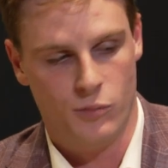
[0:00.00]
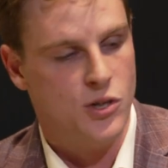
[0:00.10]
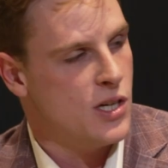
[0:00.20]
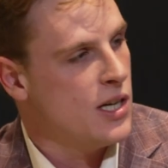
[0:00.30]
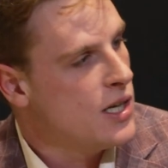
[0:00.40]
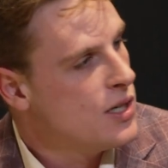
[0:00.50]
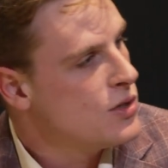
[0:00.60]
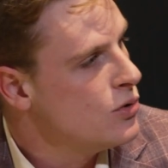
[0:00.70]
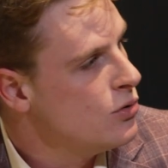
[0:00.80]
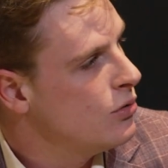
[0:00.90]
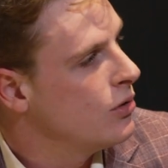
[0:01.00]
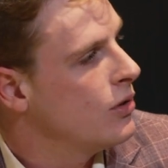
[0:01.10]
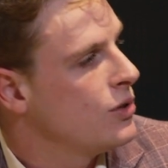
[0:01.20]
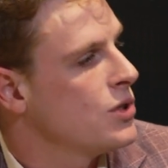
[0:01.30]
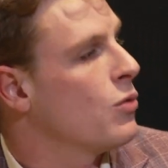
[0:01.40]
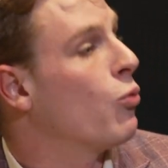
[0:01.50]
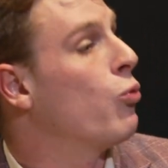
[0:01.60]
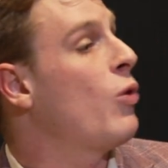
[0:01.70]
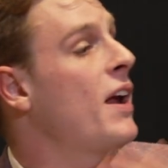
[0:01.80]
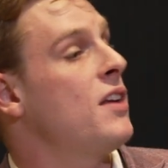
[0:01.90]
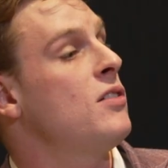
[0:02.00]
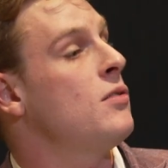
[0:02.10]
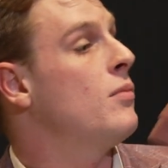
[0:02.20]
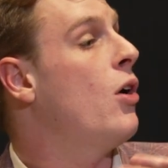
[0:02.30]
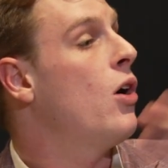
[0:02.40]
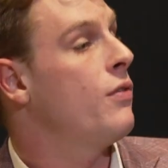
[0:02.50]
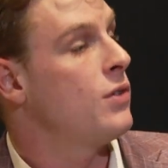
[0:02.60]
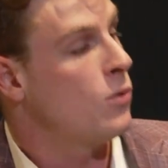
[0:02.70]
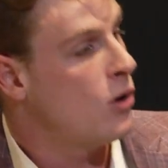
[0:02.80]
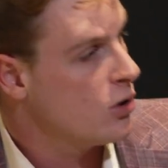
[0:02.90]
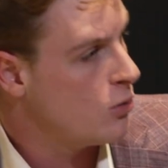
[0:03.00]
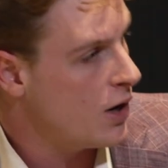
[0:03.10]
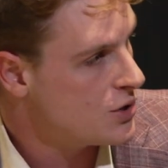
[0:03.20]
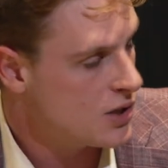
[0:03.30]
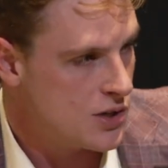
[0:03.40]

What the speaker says: just going to get into just a random off-the-wall question.